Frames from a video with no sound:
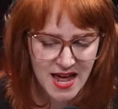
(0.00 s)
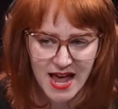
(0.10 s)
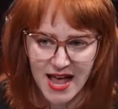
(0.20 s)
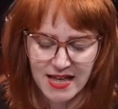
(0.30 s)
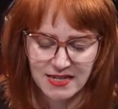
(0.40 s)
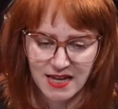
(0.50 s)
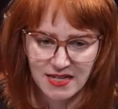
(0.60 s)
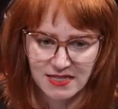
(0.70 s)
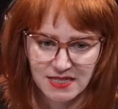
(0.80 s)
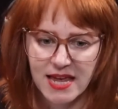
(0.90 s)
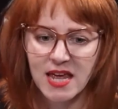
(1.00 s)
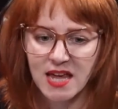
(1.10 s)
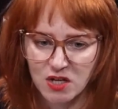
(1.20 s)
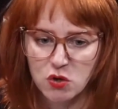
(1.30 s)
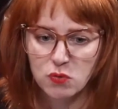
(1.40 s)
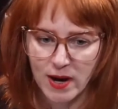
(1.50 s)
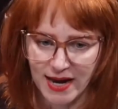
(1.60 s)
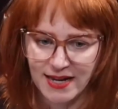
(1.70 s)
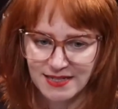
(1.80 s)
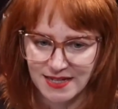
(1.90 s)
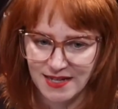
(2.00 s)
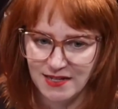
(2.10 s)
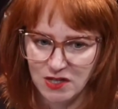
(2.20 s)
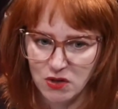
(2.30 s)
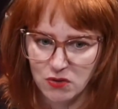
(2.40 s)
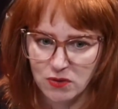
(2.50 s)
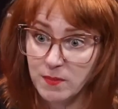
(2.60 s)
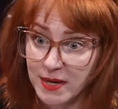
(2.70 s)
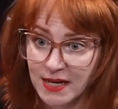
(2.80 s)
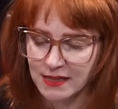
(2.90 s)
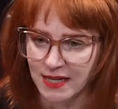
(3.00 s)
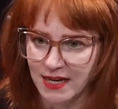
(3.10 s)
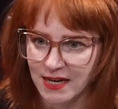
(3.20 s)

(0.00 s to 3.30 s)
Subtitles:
and it's like ingrained in you comedically.